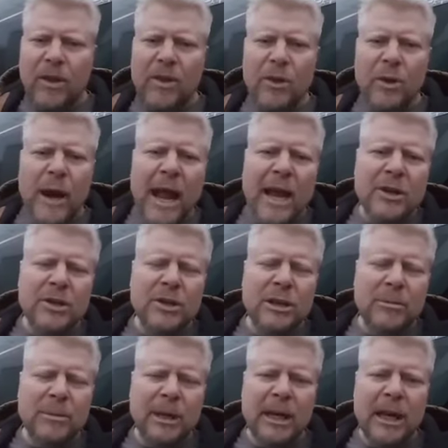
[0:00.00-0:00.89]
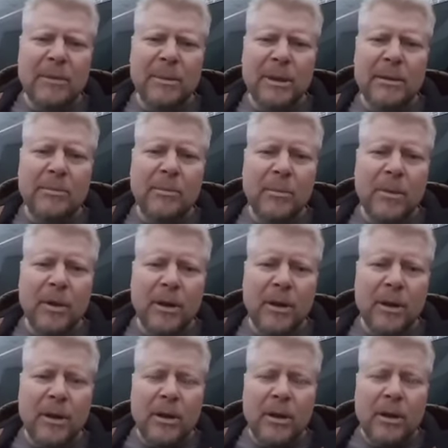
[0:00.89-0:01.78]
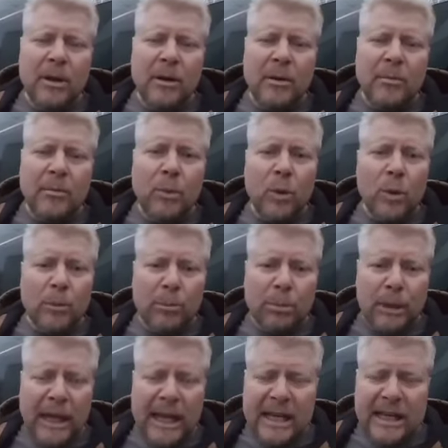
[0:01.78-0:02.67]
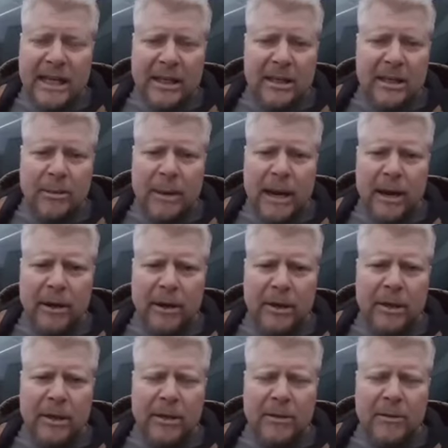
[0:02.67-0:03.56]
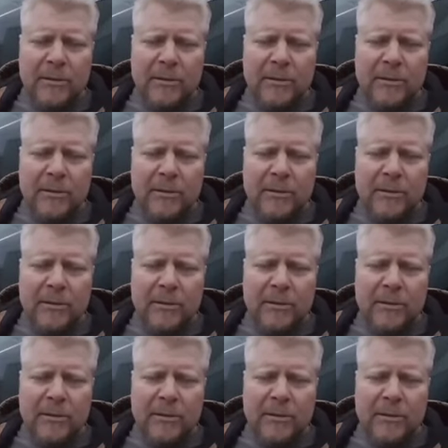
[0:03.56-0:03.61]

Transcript: They're actually becoming more blatant about it.